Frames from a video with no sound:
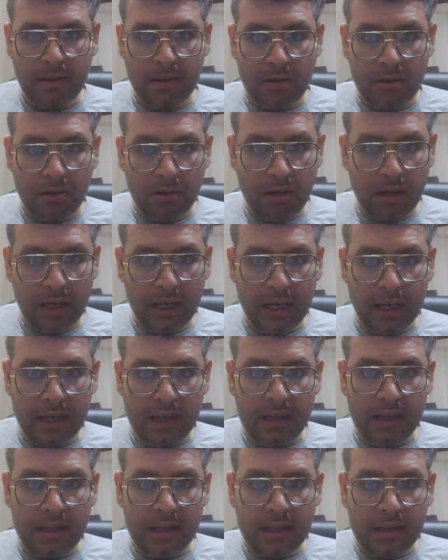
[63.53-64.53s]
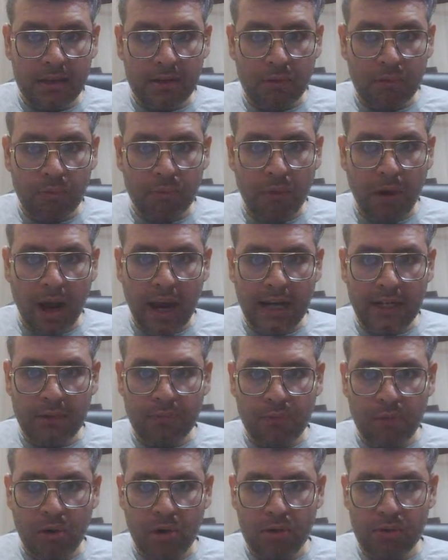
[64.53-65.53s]
Okay,
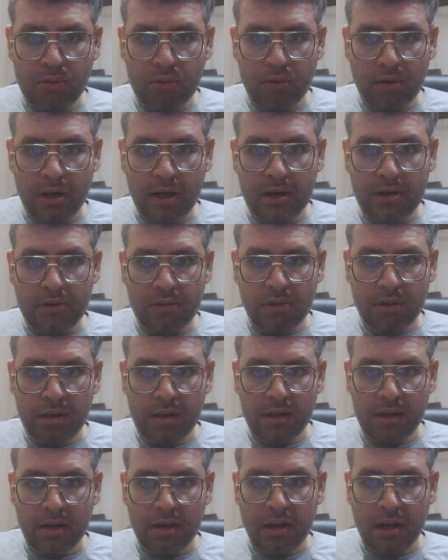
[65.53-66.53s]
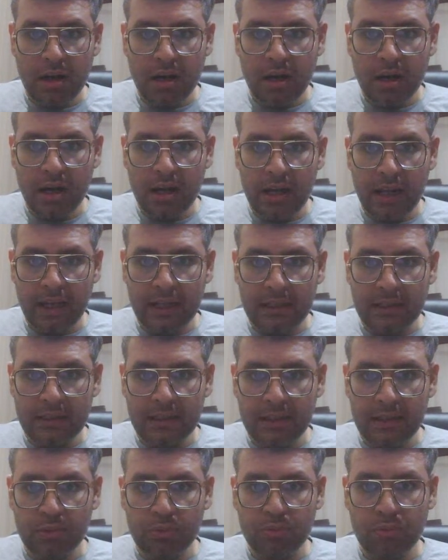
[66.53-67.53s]
white want to control like
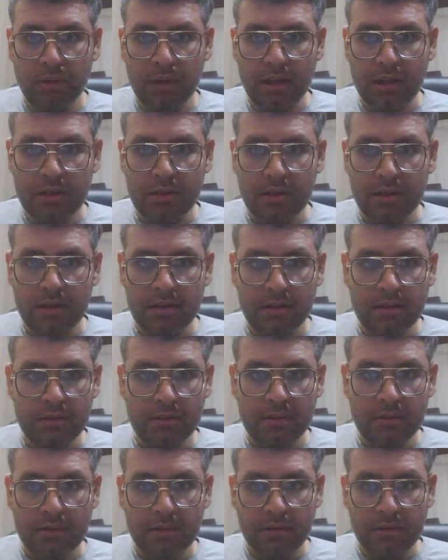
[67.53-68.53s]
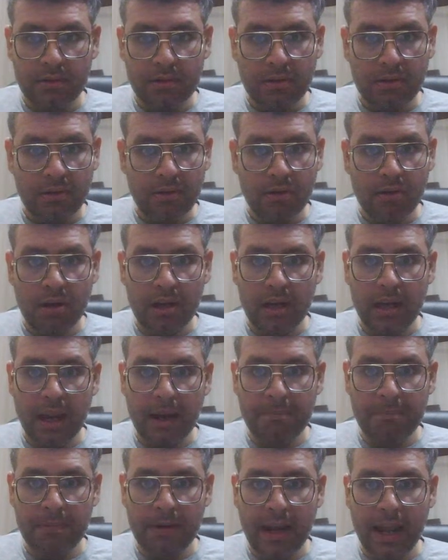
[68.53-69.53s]
this square. Okay,
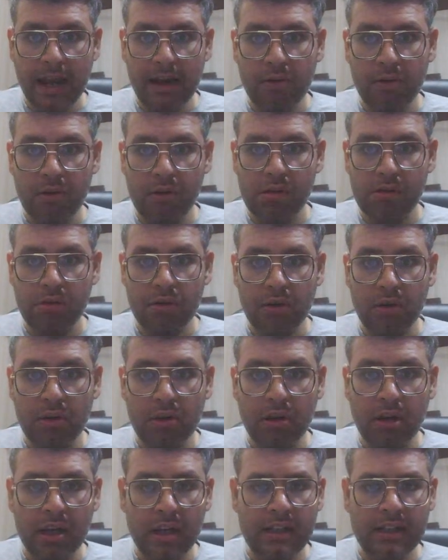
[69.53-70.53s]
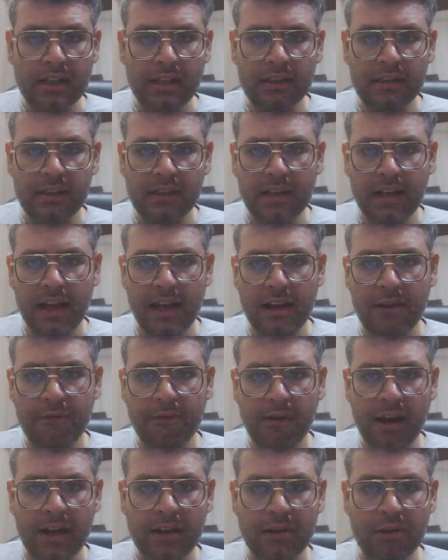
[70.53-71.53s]
and black also. It is entire
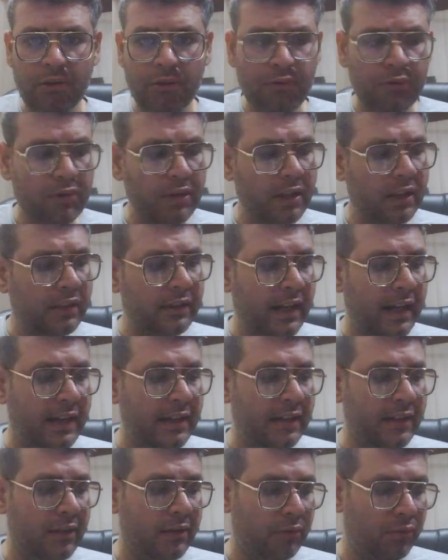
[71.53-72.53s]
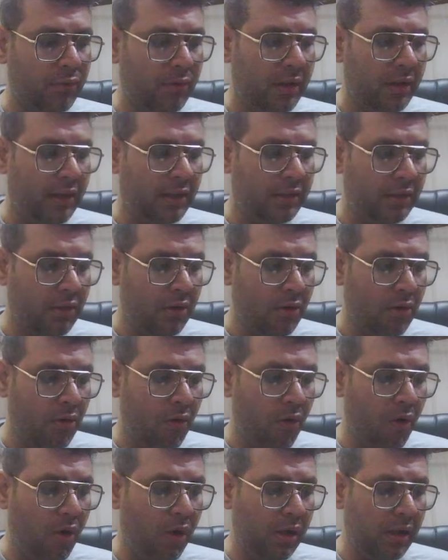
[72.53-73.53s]
fight of the center squares.
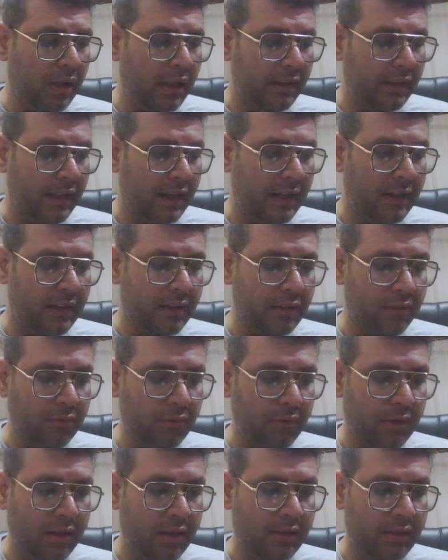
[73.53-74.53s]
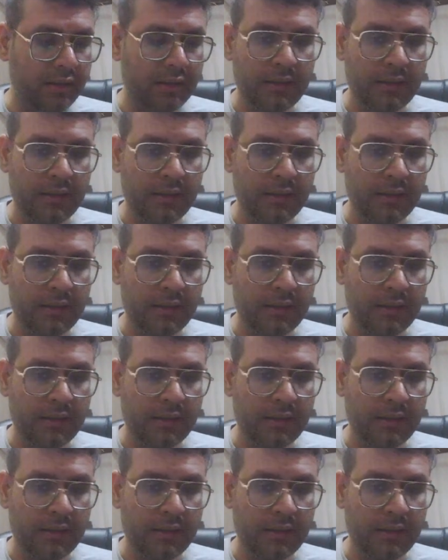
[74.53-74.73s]
All the center squares.